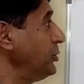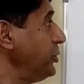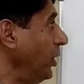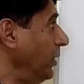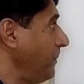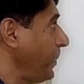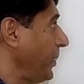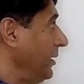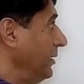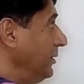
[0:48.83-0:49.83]

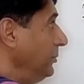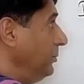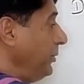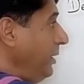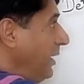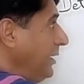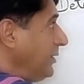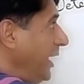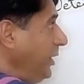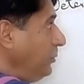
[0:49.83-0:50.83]
So we will
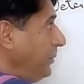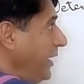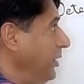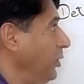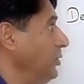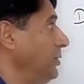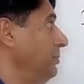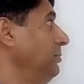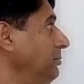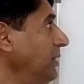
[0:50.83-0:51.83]
try to find out
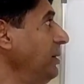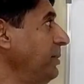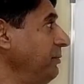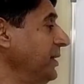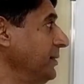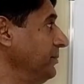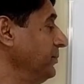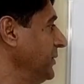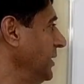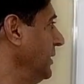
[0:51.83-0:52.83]
one by one.
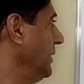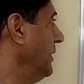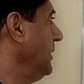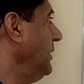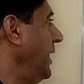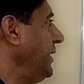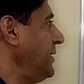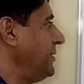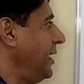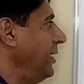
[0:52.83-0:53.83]
Let
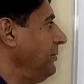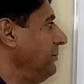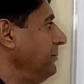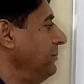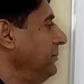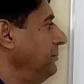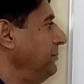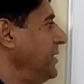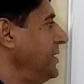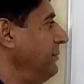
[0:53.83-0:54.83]
us start
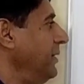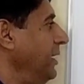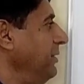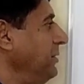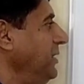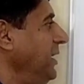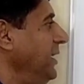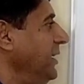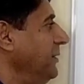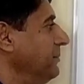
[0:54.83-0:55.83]
first of all with
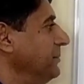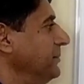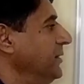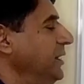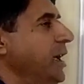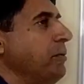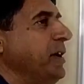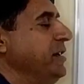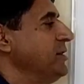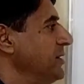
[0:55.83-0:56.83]
VA, air
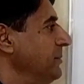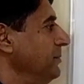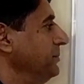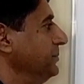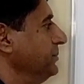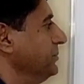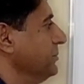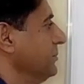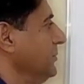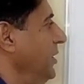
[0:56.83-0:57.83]
voids.
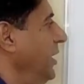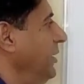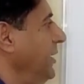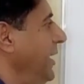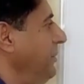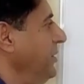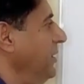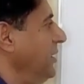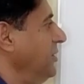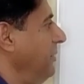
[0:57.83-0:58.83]
It is the
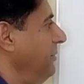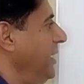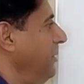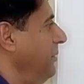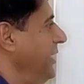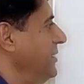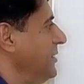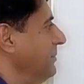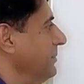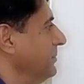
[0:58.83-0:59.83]
representation of air
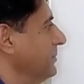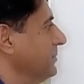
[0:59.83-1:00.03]
voids,